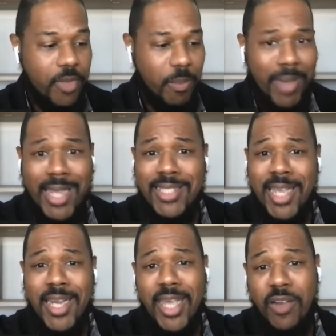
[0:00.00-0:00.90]

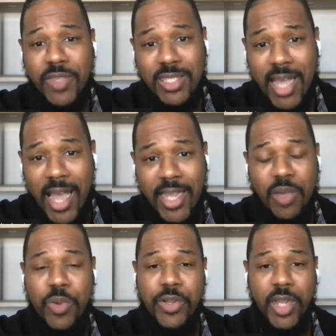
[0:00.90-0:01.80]
maintain a healthy diet and
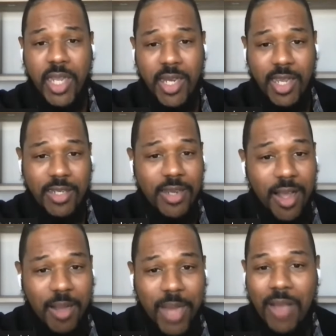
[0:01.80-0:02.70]
what you're eating.
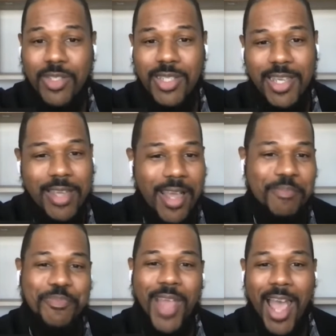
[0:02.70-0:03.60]
Obviously,
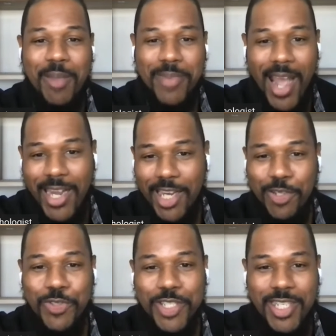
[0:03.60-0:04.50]
I am not a
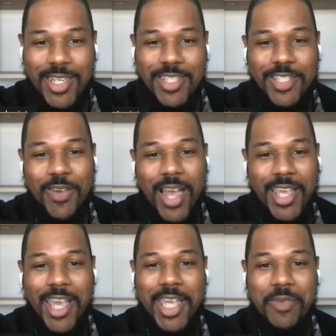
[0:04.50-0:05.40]
nutritionist, so I
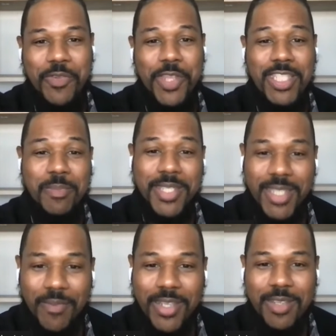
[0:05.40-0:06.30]
can't give you the
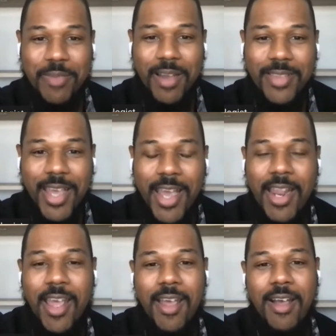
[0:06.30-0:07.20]
specifics about that.
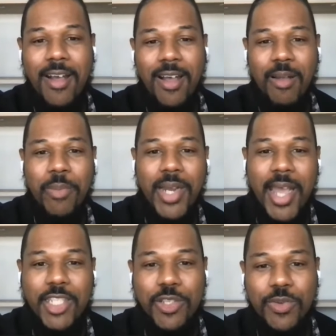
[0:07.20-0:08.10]
But
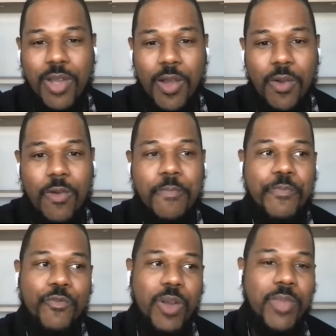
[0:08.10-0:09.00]
I do know
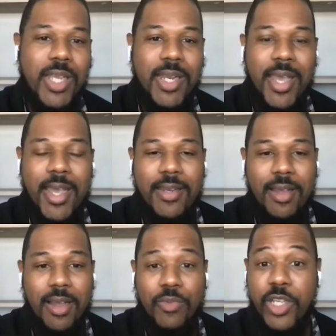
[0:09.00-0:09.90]
from looking at
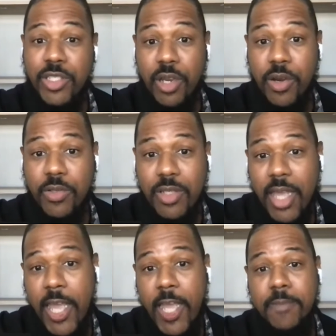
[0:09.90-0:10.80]
research
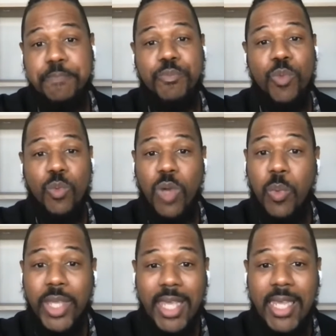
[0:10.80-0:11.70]
that what
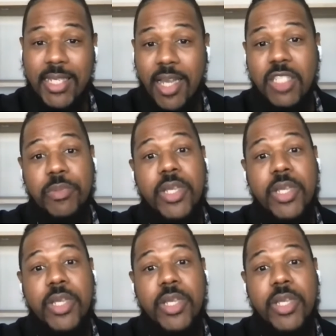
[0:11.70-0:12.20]
we eat does play a